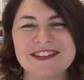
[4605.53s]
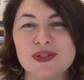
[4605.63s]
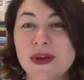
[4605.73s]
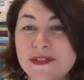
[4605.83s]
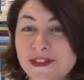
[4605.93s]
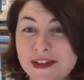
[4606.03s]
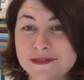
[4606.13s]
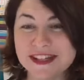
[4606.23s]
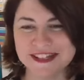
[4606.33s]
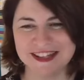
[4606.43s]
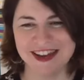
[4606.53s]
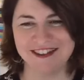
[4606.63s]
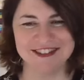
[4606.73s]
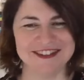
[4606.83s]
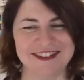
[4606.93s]
25 minutes
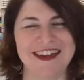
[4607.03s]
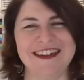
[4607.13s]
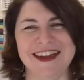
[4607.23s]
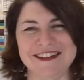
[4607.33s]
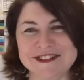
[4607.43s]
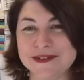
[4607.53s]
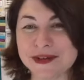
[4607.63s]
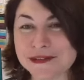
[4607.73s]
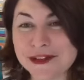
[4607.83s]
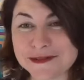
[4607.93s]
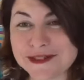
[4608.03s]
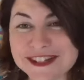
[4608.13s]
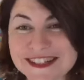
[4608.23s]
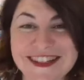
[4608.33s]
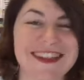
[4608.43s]
now, is it? Okay, 25
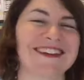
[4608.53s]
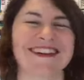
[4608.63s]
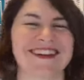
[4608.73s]
minutes now.